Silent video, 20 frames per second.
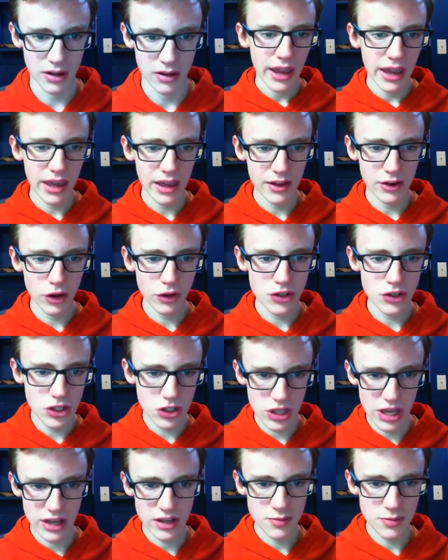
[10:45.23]
And not just
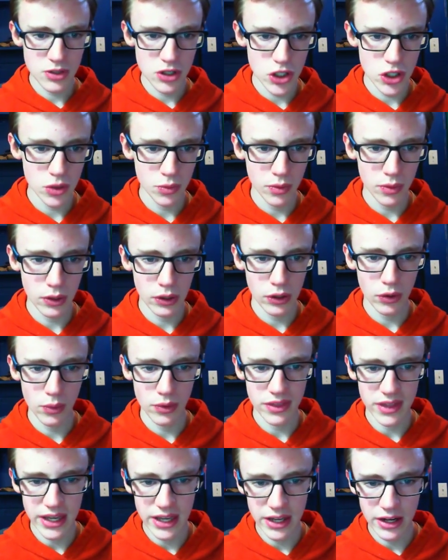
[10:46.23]
x position, we want to go with
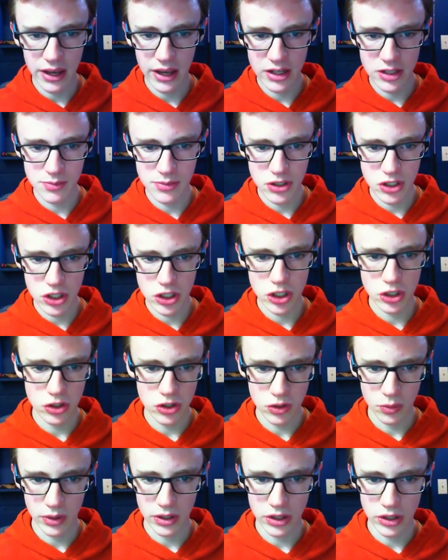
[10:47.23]
init x position,
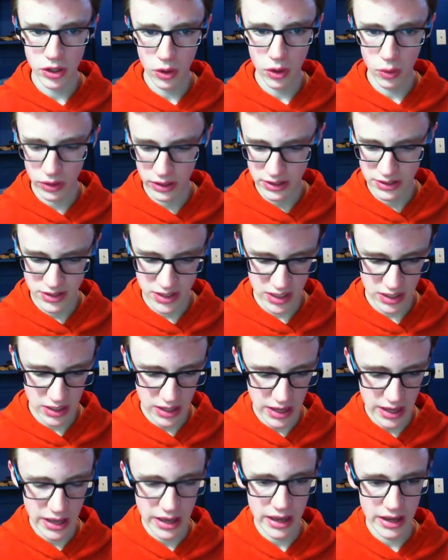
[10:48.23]
so we know that it's init
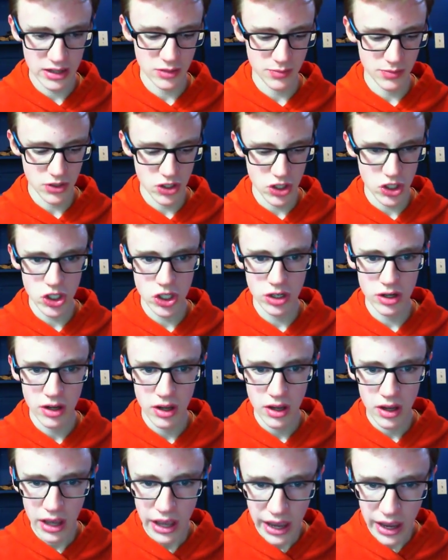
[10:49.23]
x position.
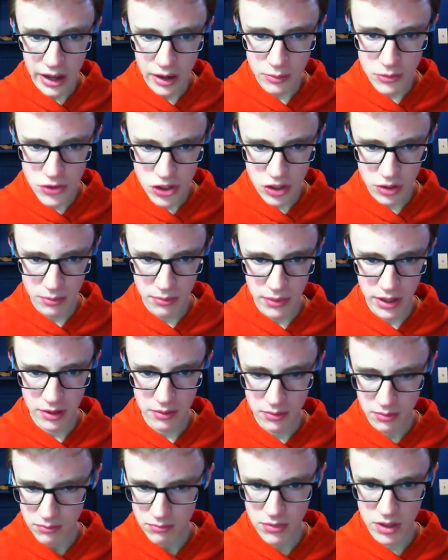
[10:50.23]
And I'm just going to
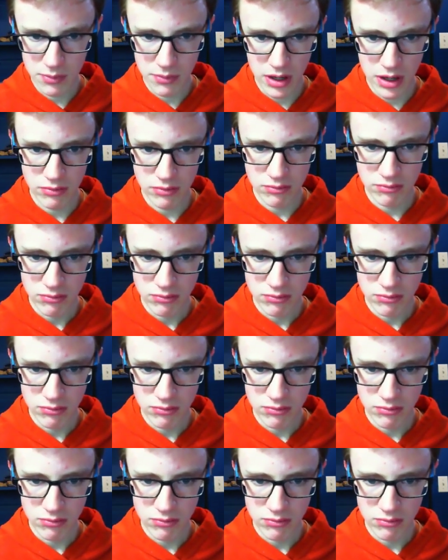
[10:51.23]
make, make mine